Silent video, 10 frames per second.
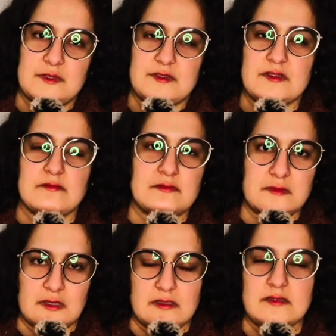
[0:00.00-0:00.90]
because I'm
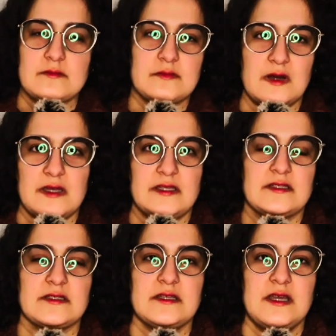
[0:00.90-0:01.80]
not
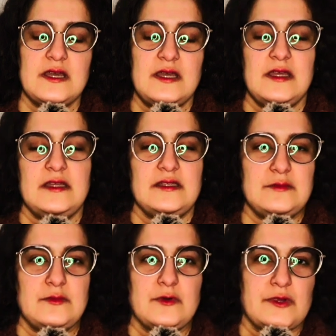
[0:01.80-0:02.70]
buying any
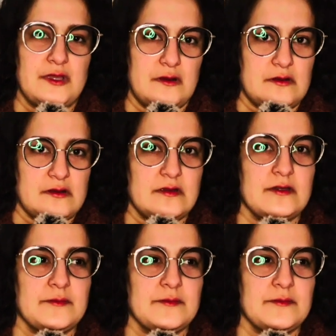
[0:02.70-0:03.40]
more yarn